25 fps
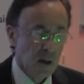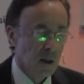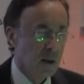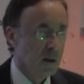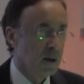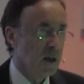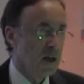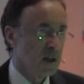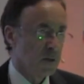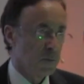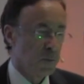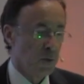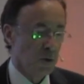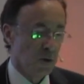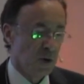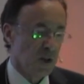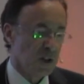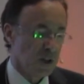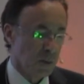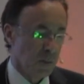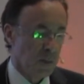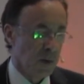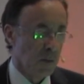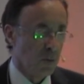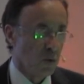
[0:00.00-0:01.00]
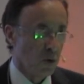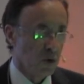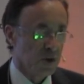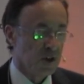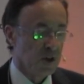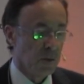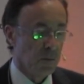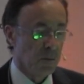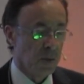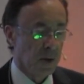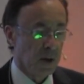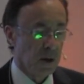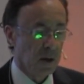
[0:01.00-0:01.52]
Let's put this a bit more
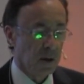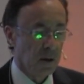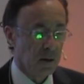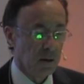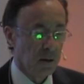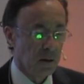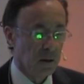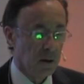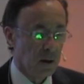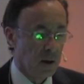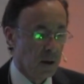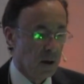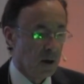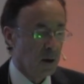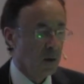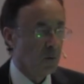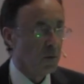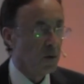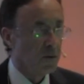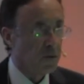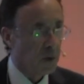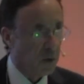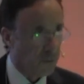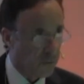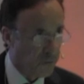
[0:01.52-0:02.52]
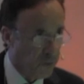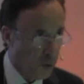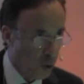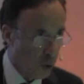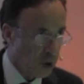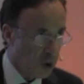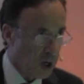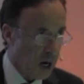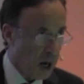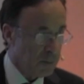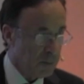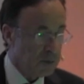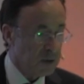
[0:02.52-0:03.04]
simply. We've got 4
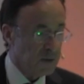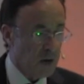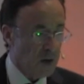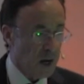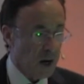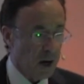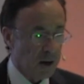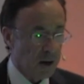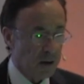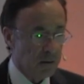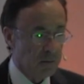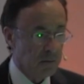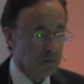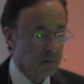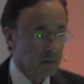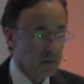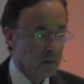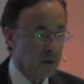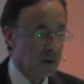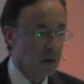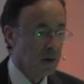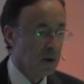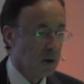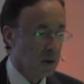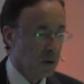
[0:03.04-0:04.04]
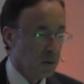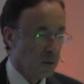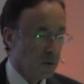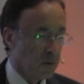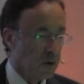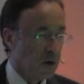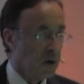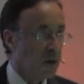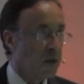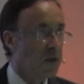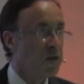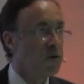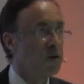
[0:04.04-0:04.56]
grams of iron, we've
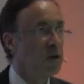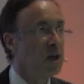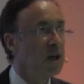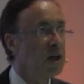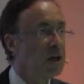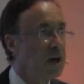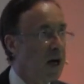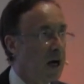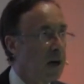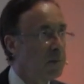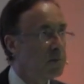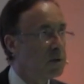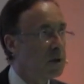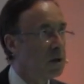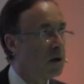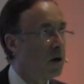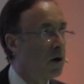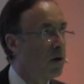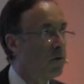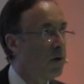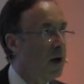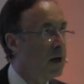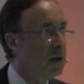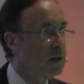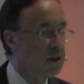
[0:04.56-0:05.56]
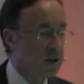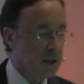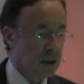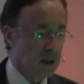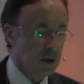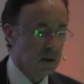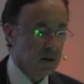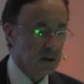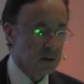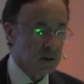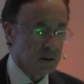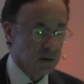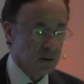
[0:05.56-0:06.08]
got 3 grams in our red
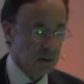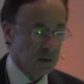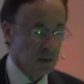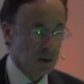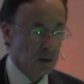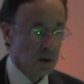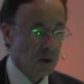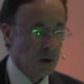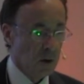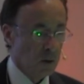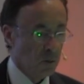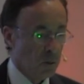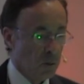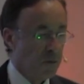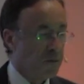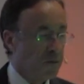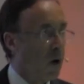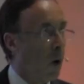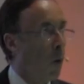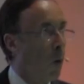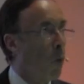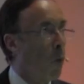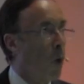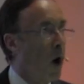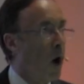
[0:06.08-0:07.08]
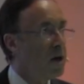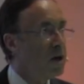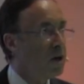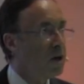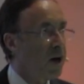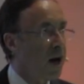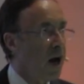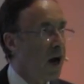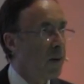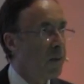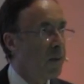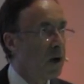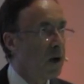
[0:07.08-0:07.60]
cells, we've got 1
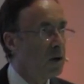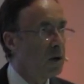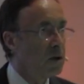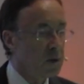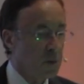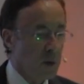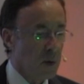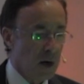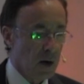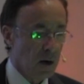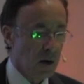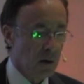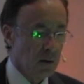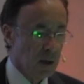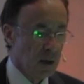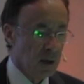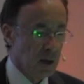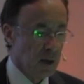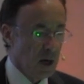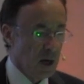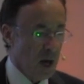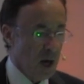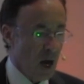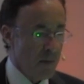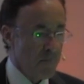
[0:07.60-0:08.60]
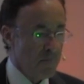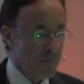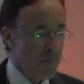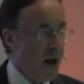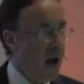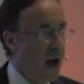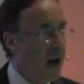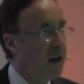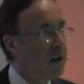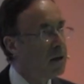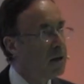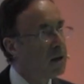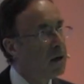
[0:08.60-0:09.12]
gram elsewhere, and
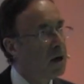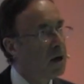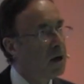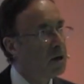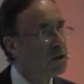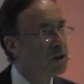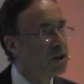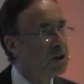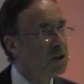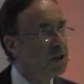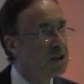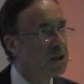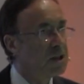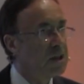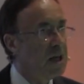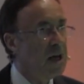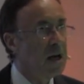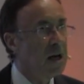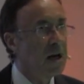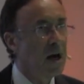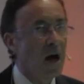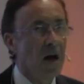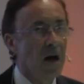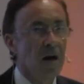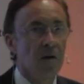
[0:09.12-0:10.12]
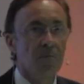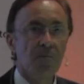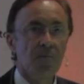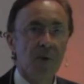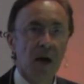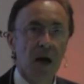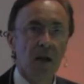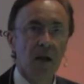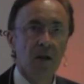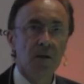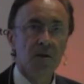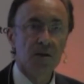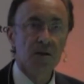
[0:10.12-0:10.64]
by and large, to stay in iron
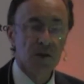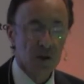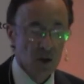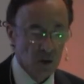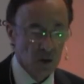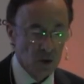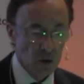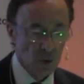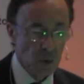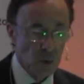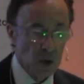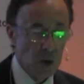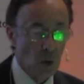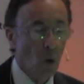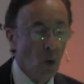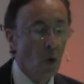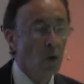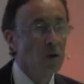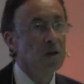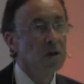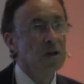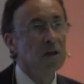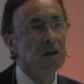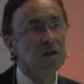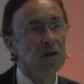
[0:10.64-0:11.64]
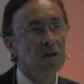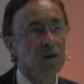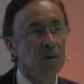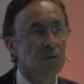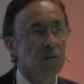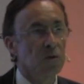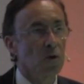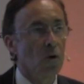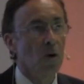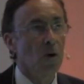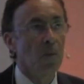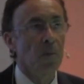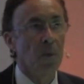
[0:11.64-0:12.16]
balance, we only need to
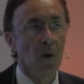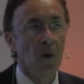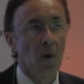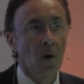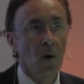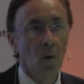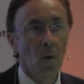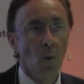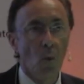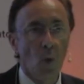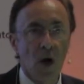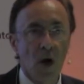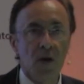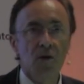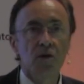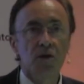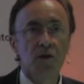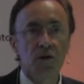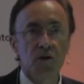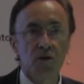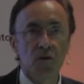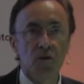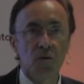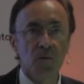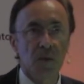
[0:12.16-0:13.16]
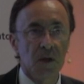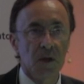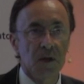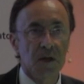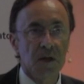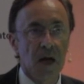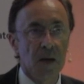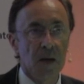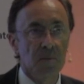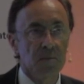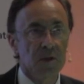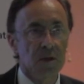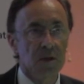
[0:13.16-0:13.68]
absorb 1 to 2
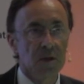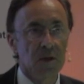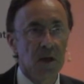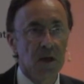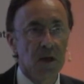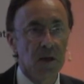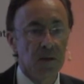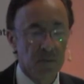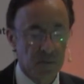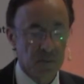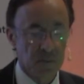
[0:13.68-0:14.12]
milligrams a day.